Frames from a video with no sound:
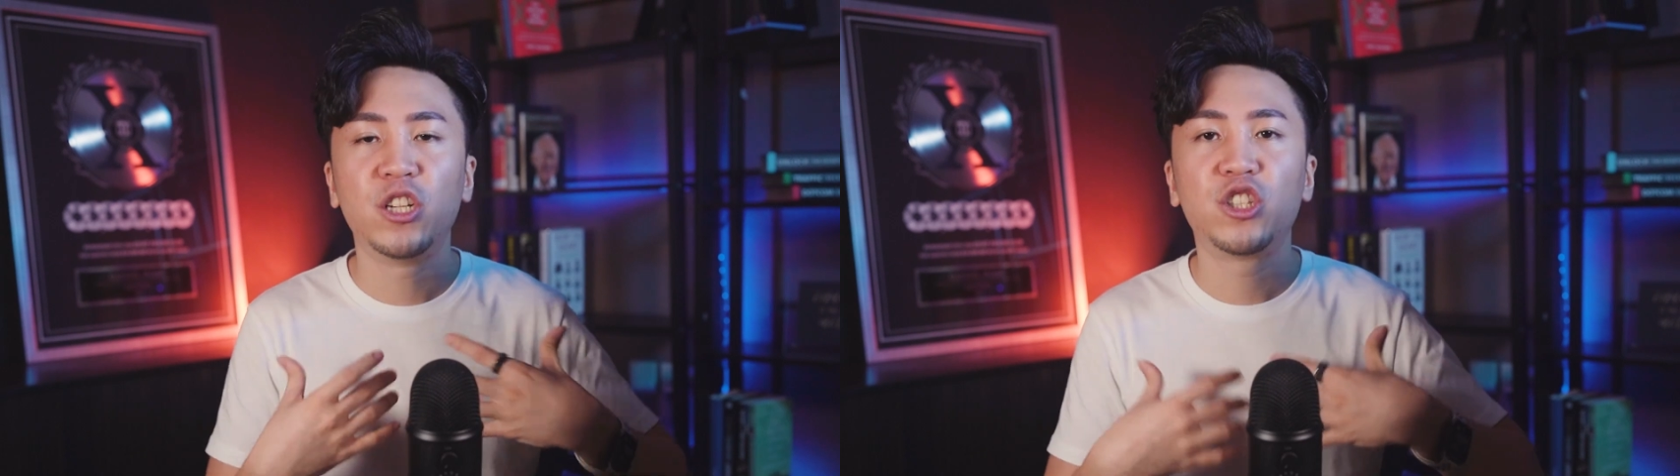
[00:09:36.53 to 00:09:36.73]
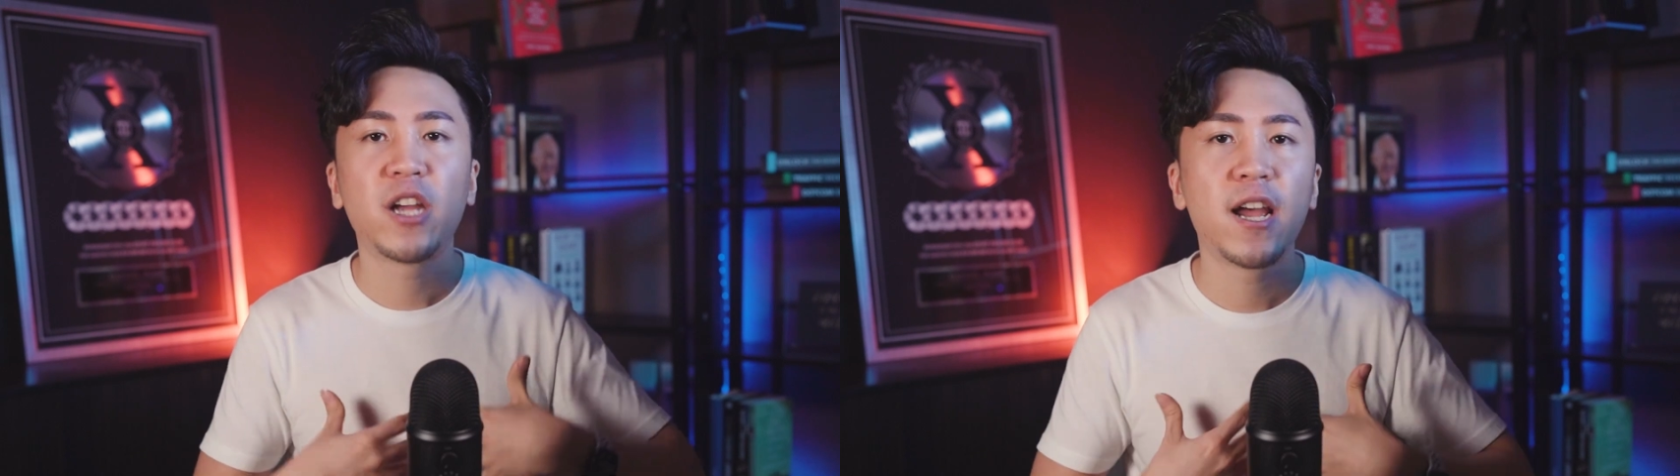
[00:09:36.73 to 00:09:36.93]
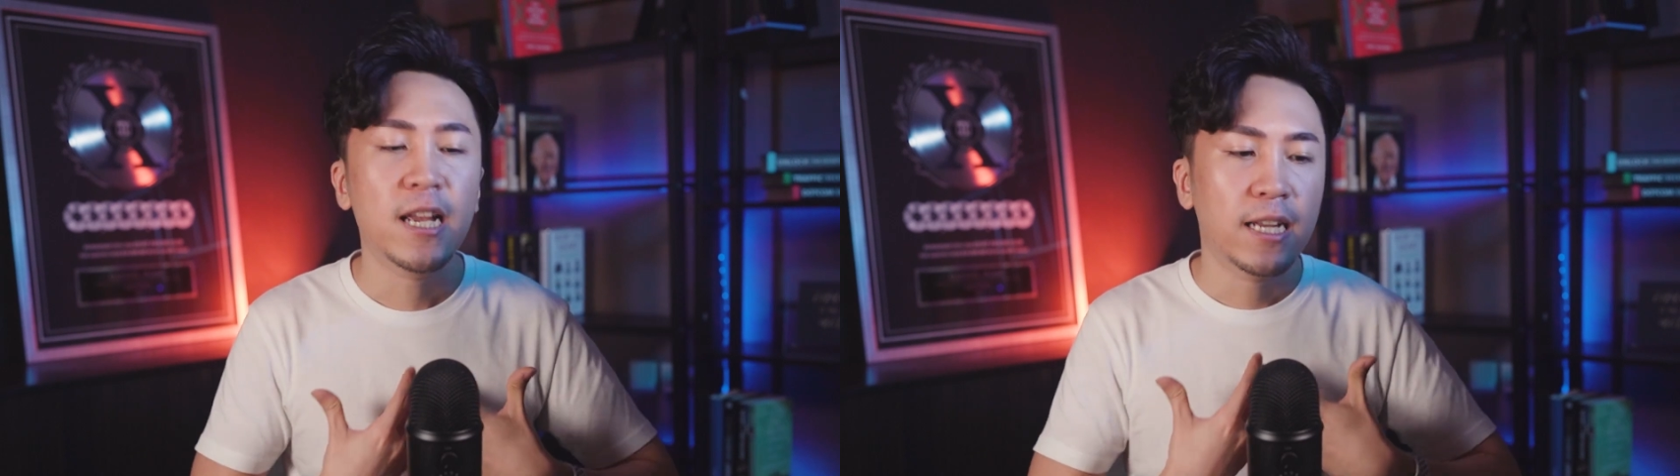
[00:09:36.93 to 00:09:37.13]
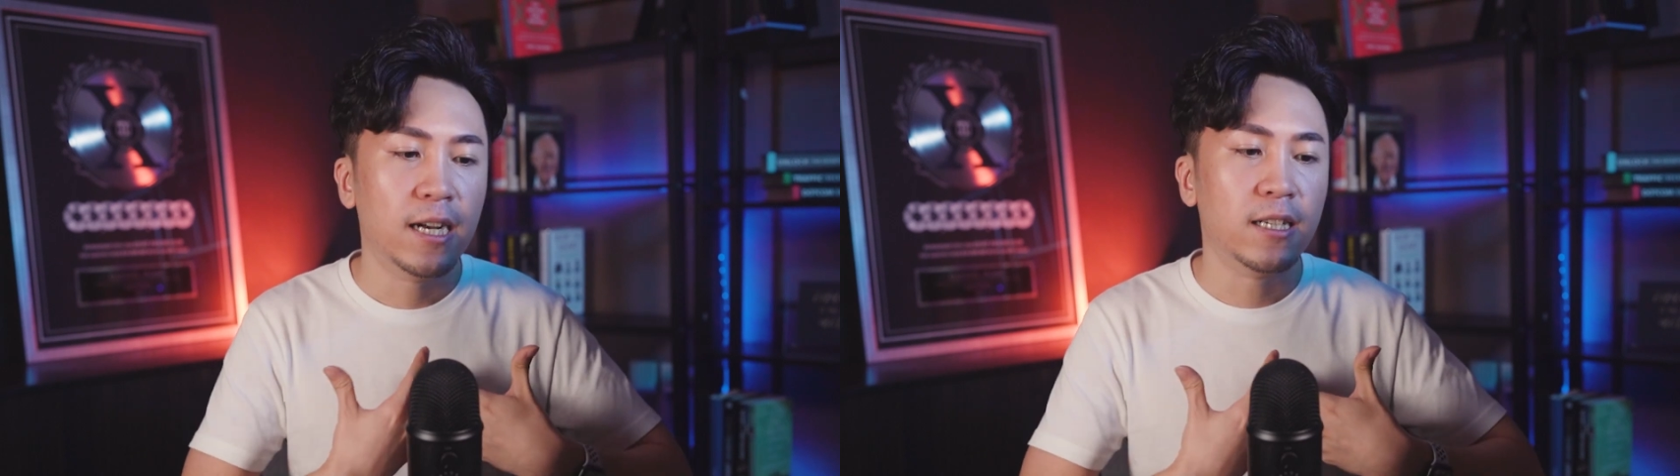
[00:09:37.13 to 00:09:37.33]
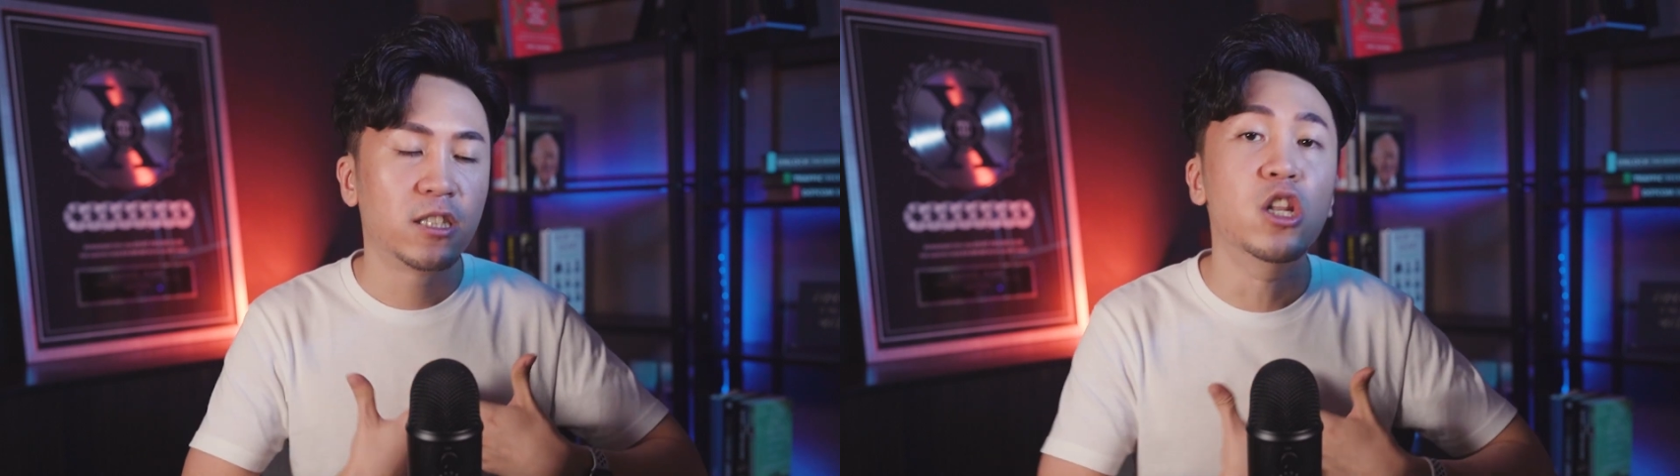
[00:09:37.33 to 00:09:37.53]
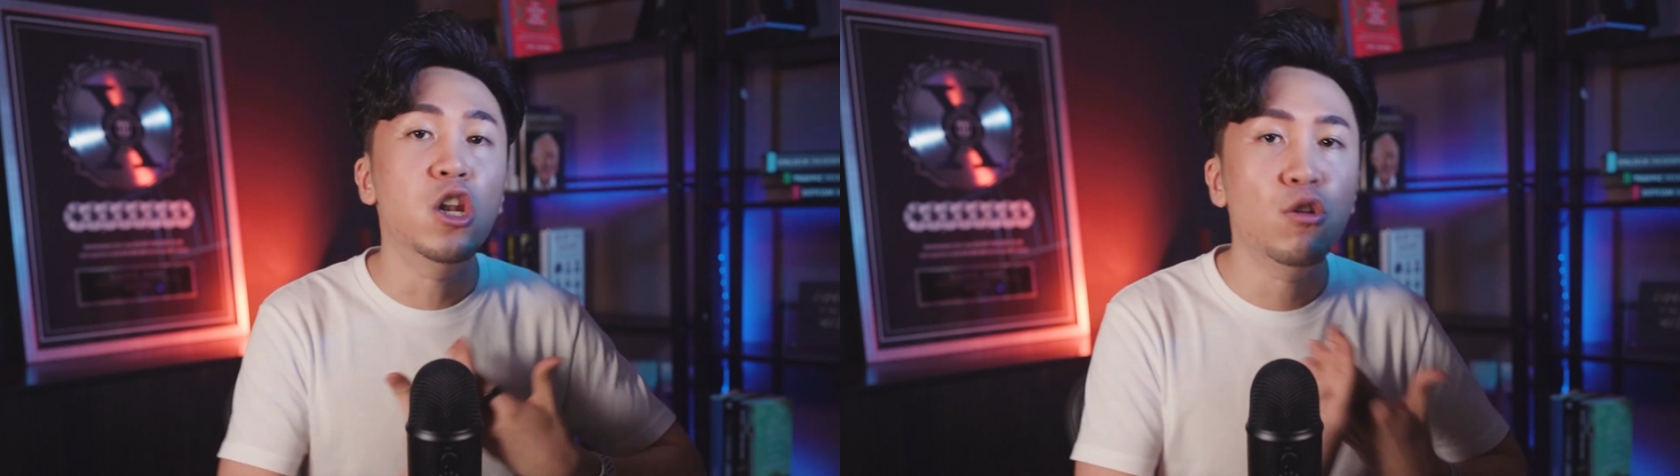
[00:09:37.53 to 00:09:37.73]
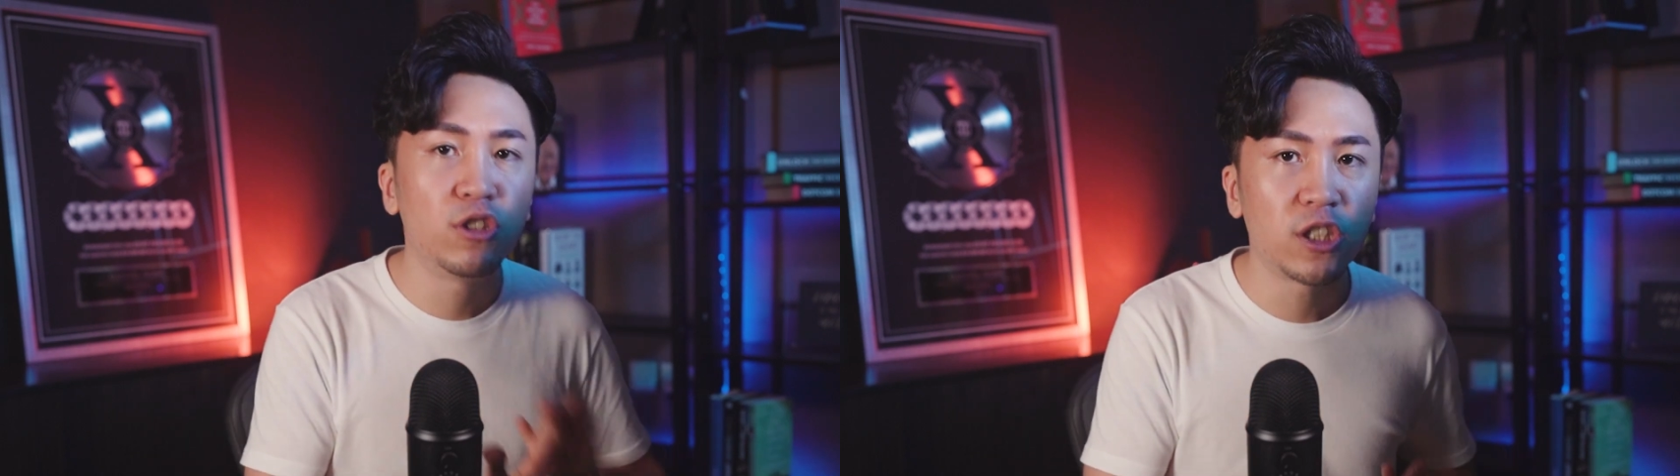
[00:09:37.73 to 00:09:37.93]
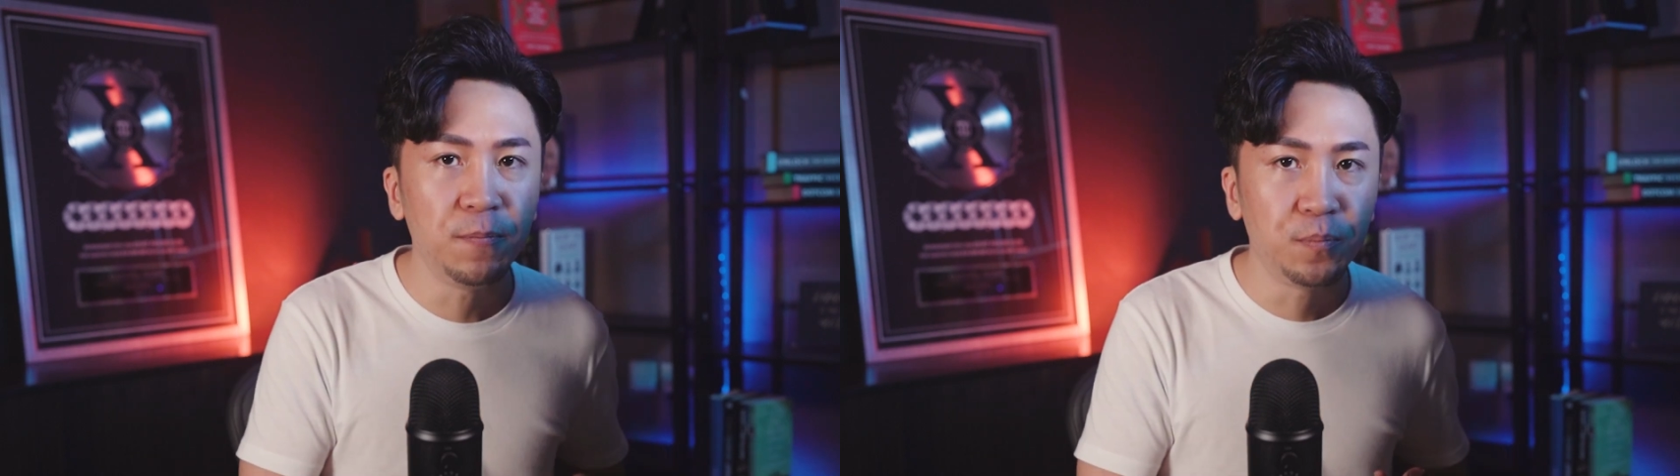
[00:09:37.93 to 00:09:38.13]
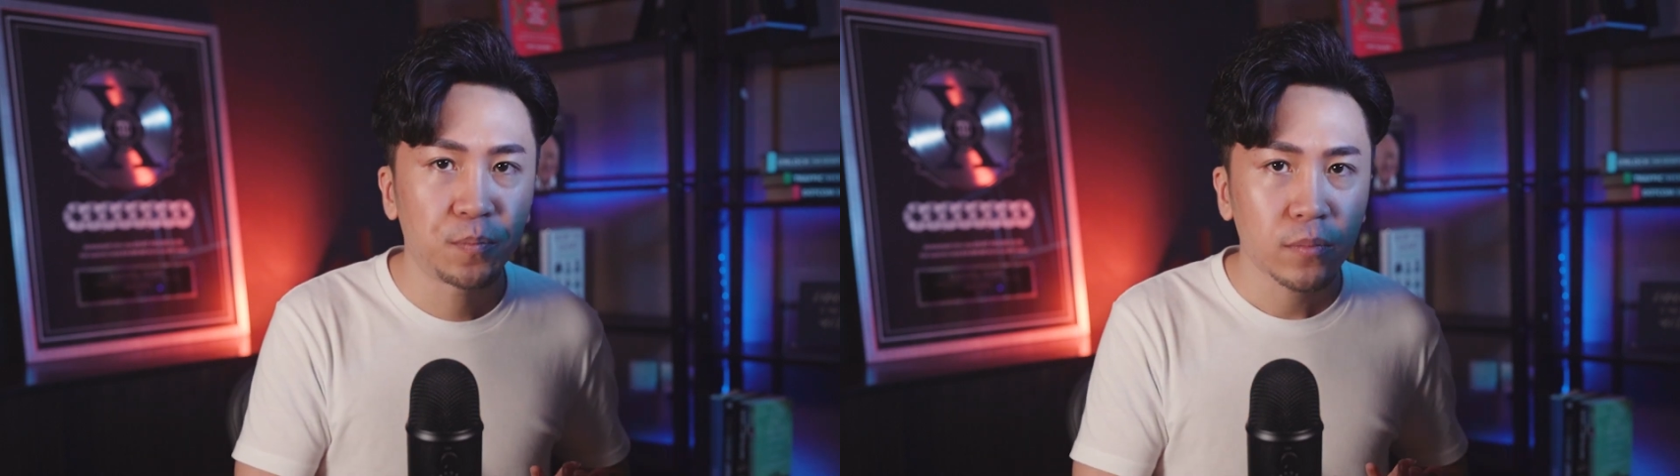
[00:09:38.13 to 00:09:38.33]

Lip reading: share a solution